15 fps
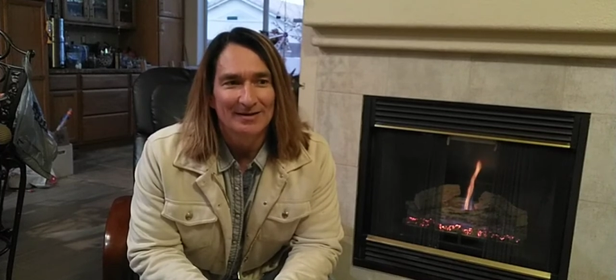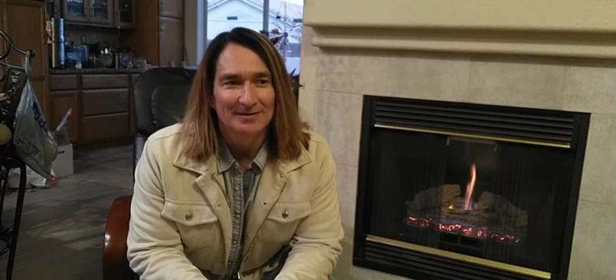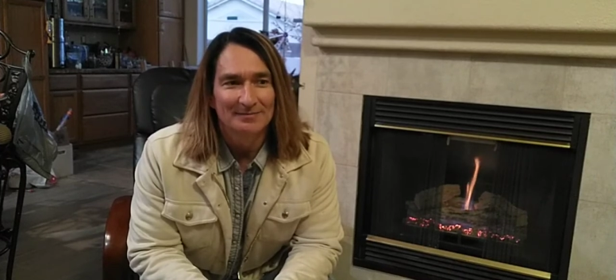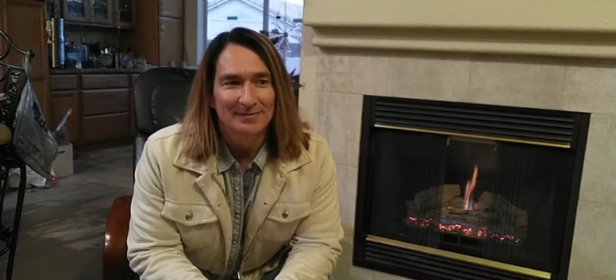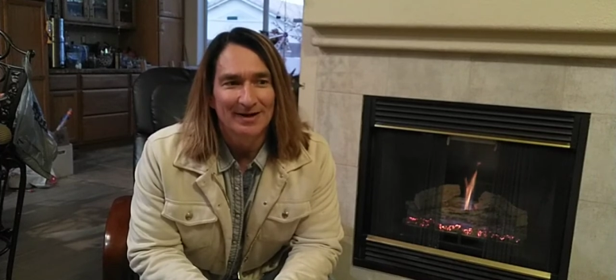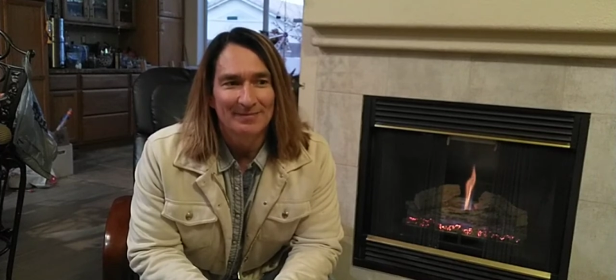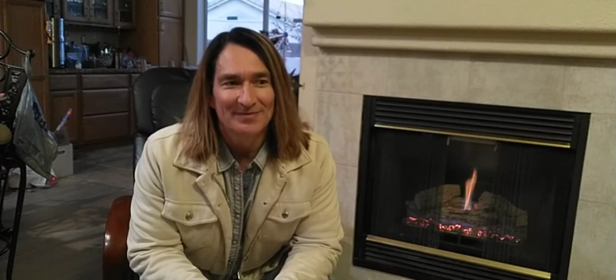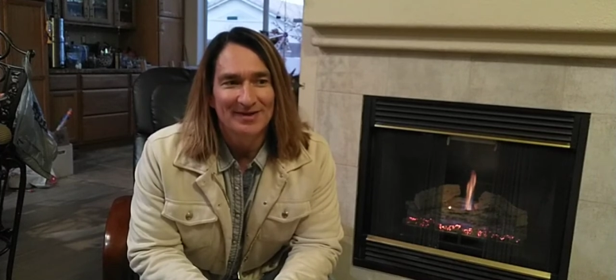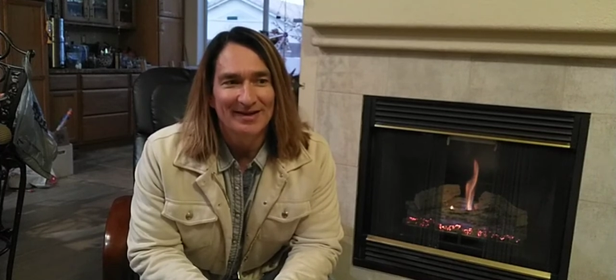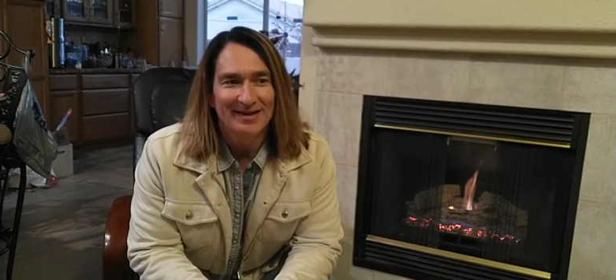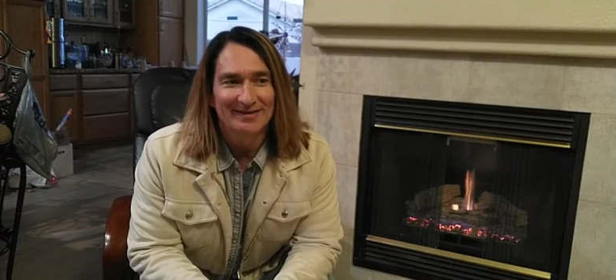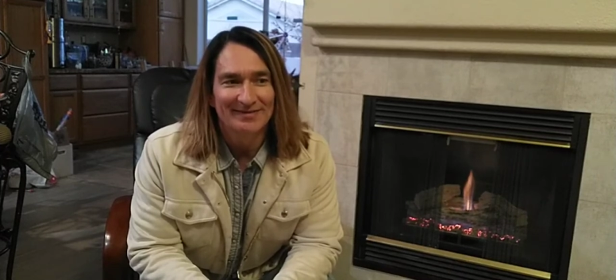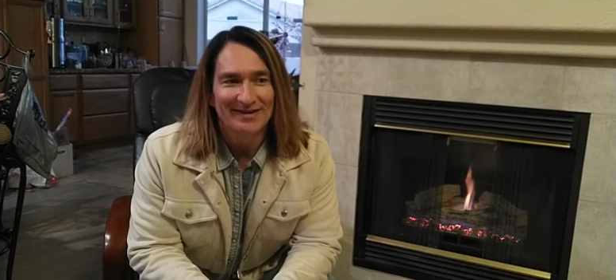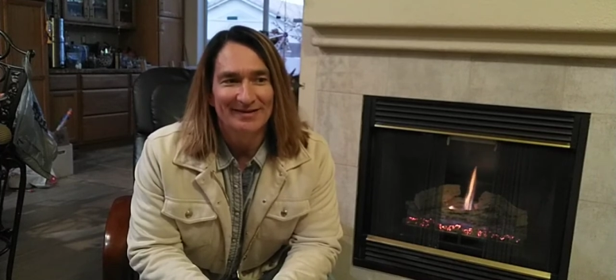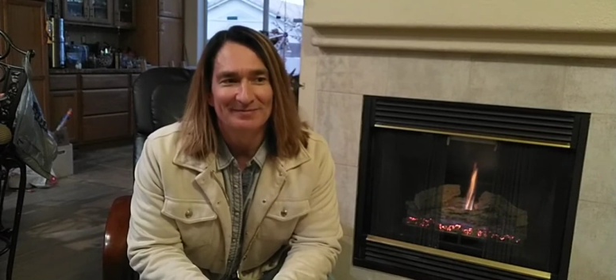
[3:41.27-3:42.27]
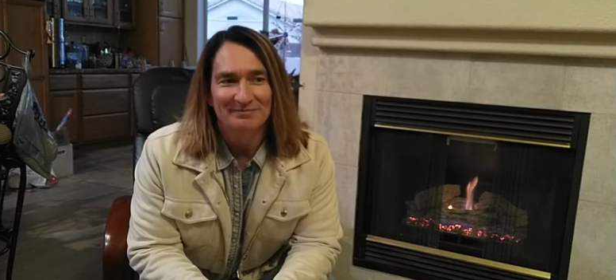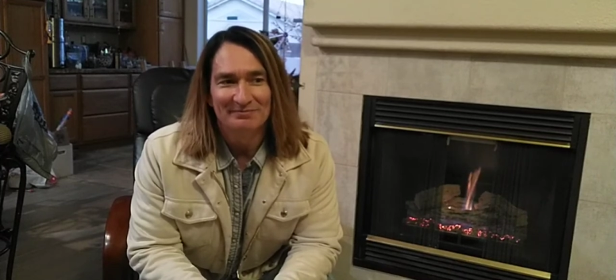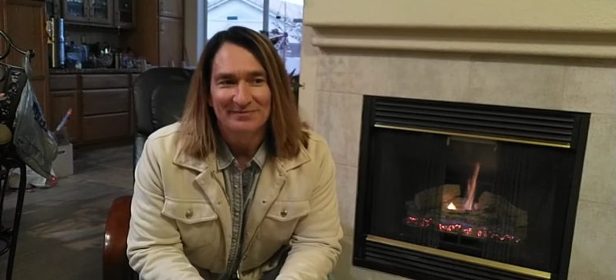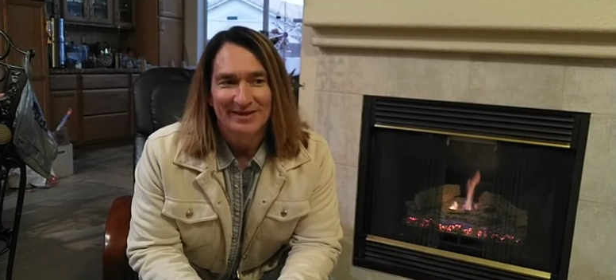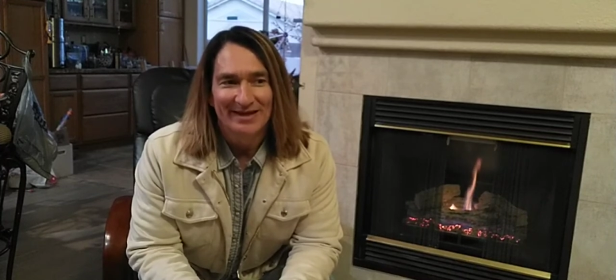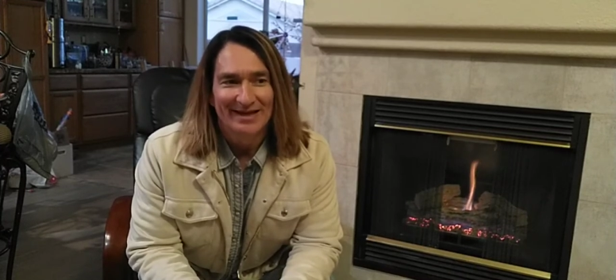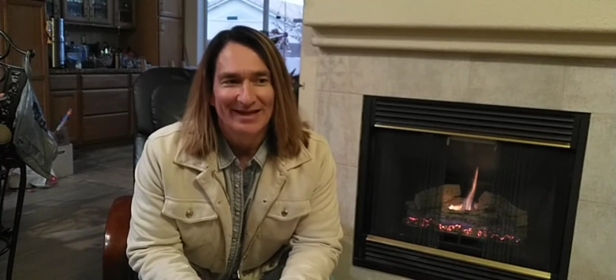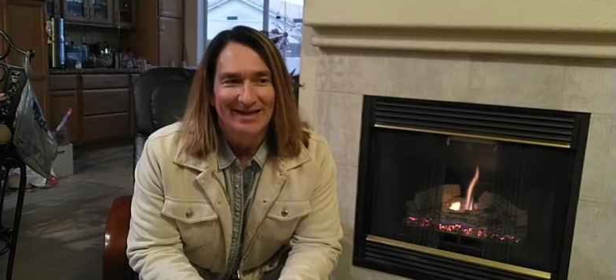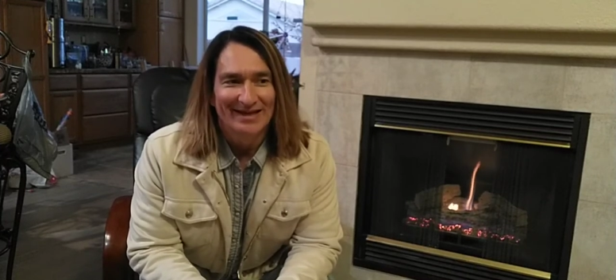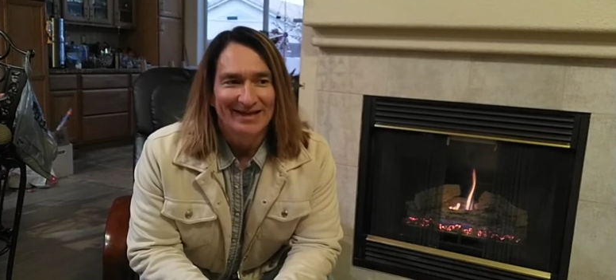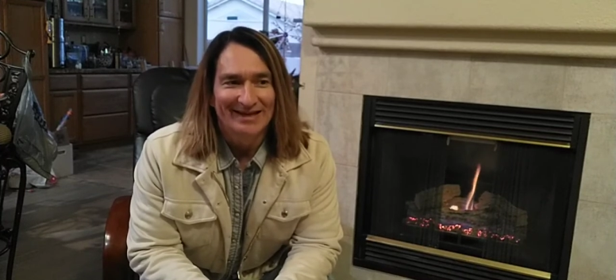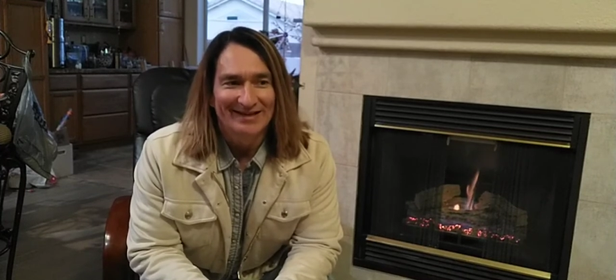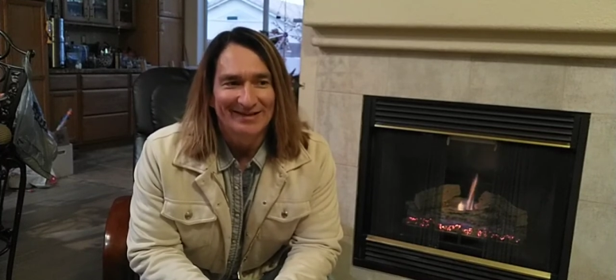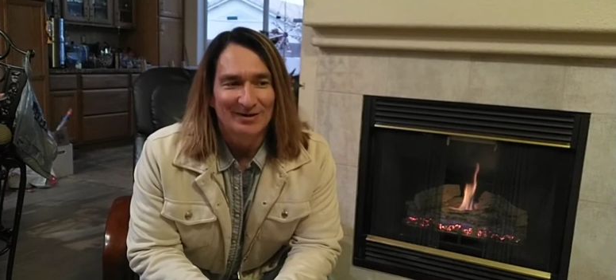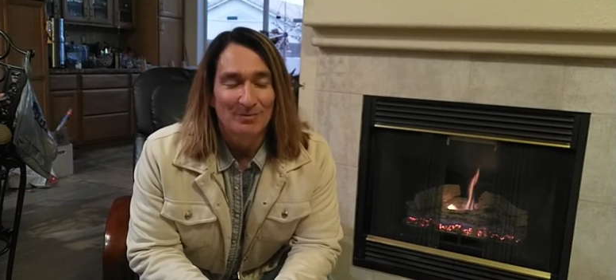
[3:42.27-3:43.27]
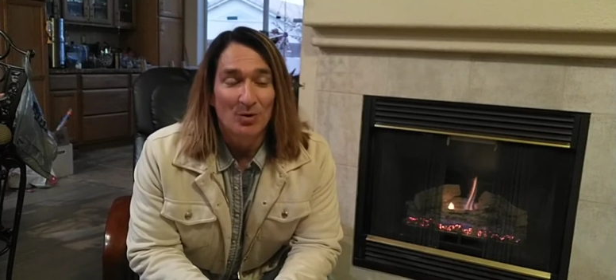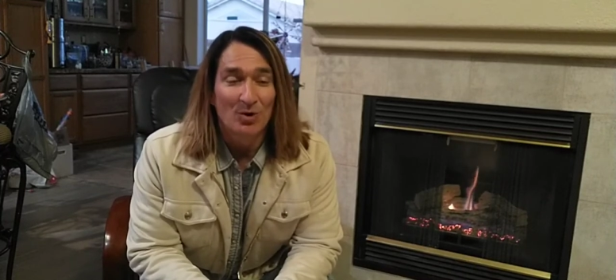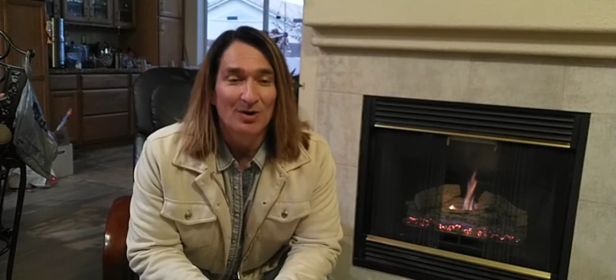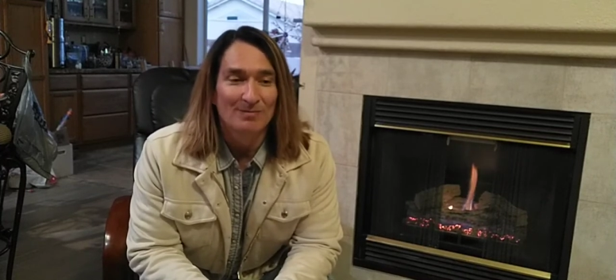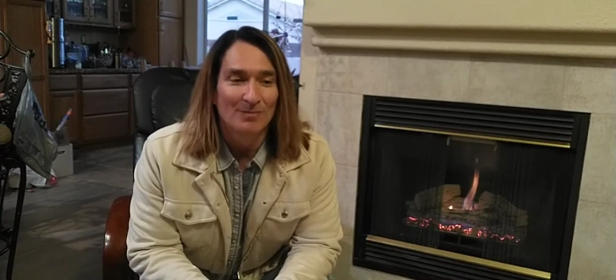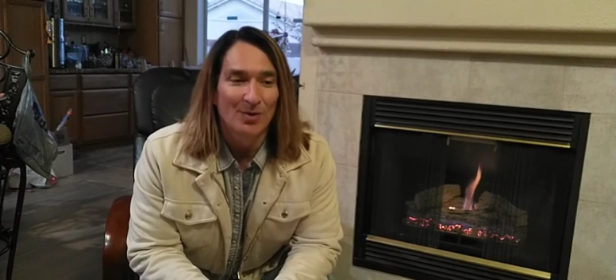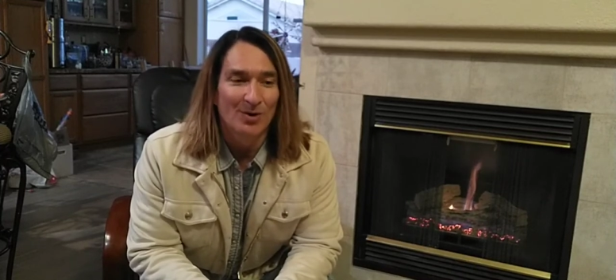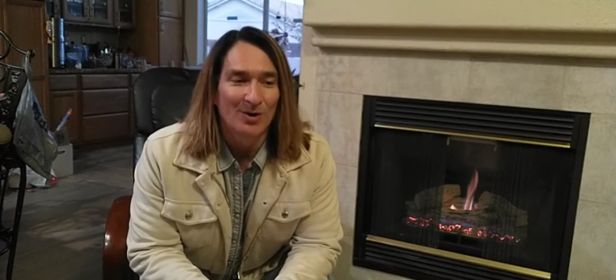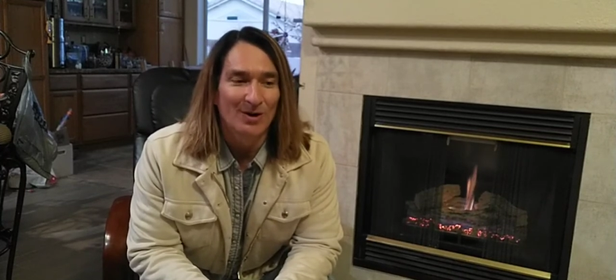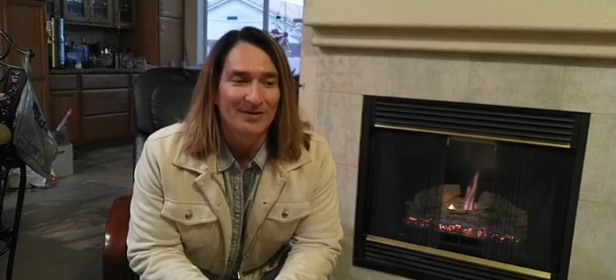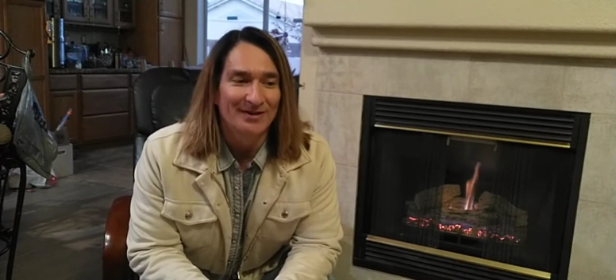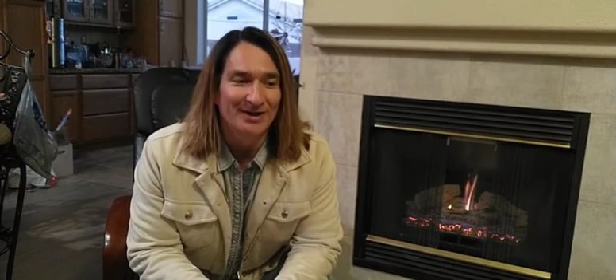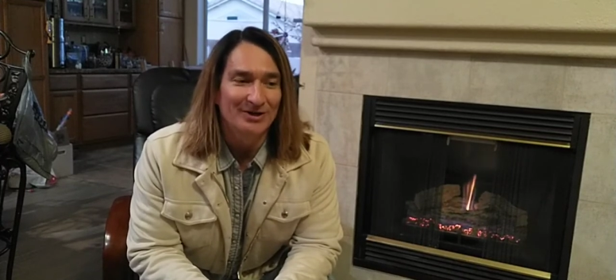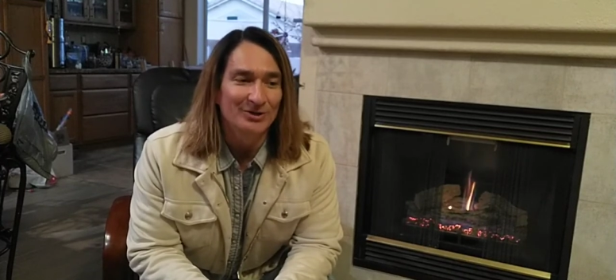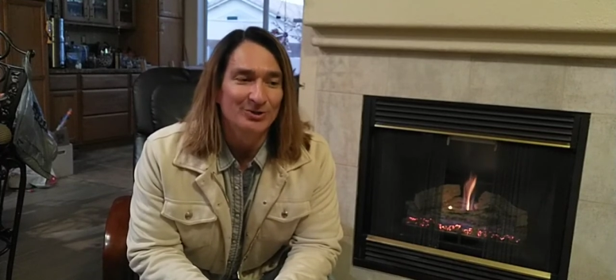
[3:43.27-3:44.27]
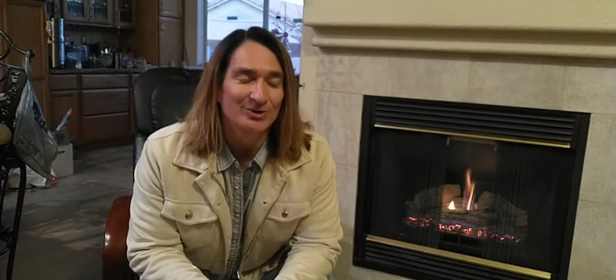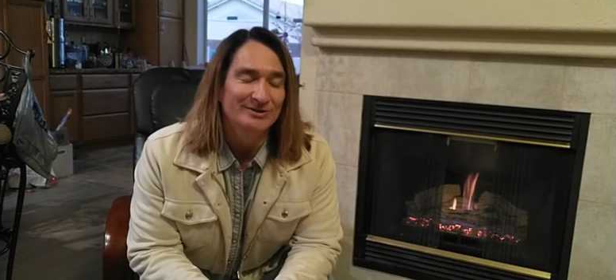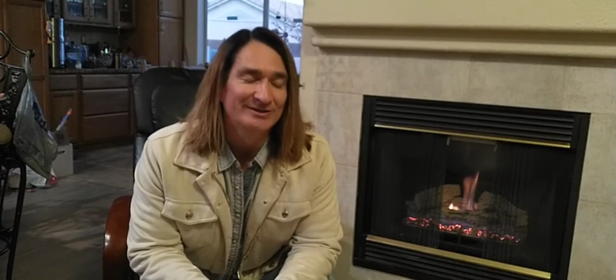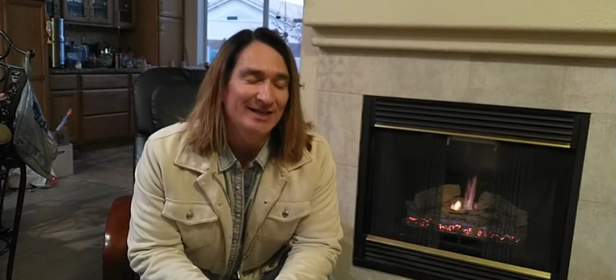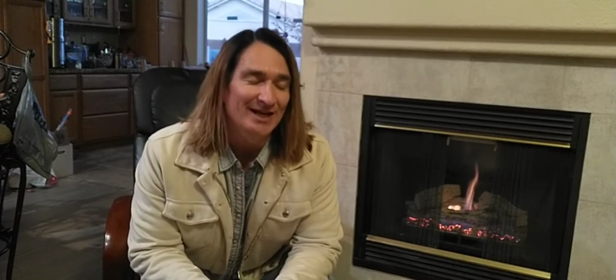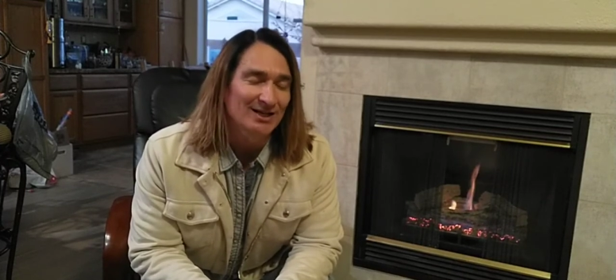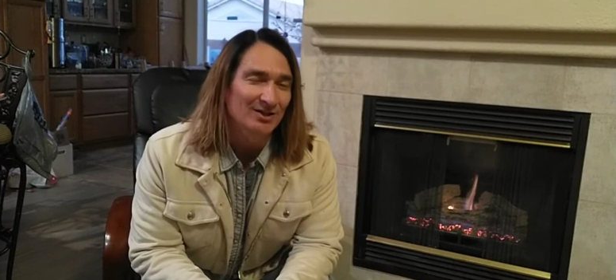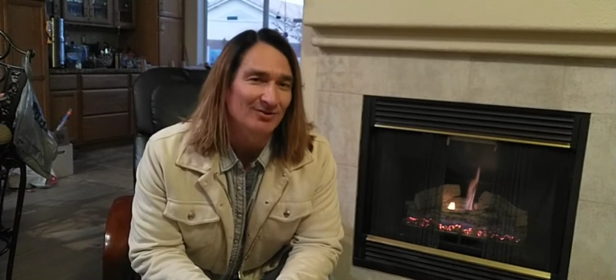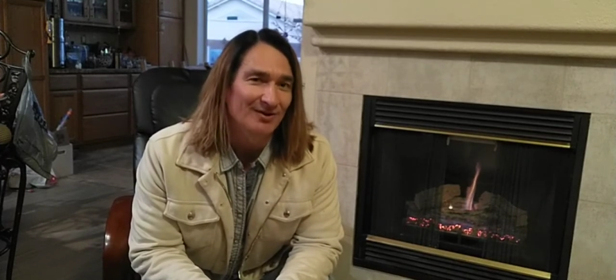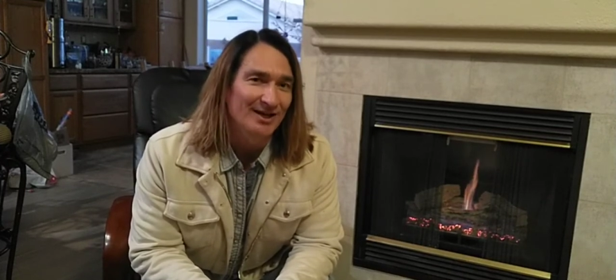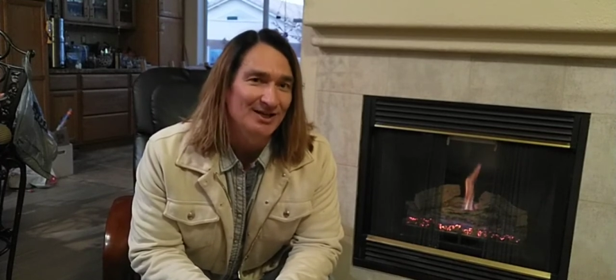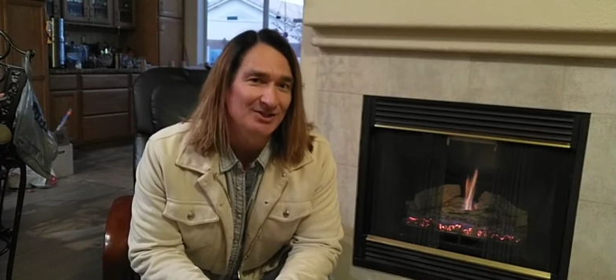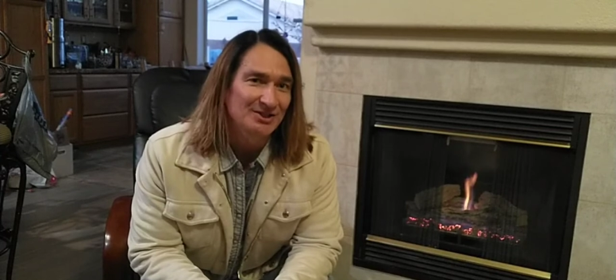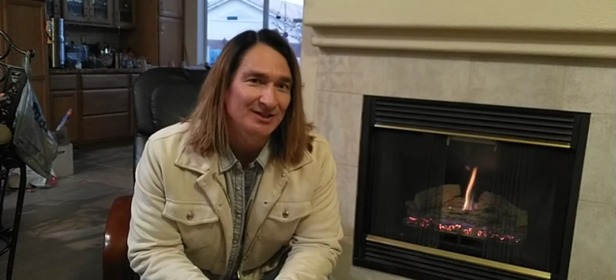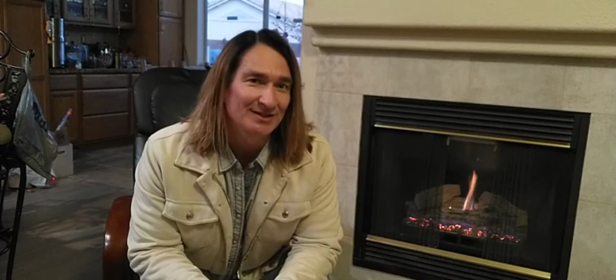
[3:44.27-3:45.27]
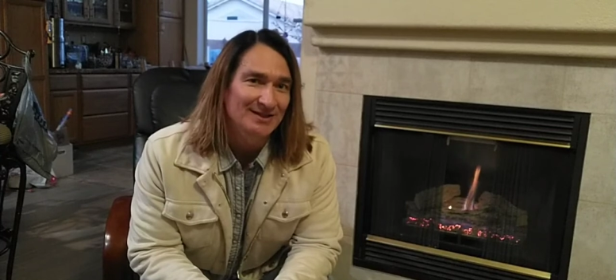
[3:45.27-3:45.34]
I'm thinking that, you know, more and more that a new declaration,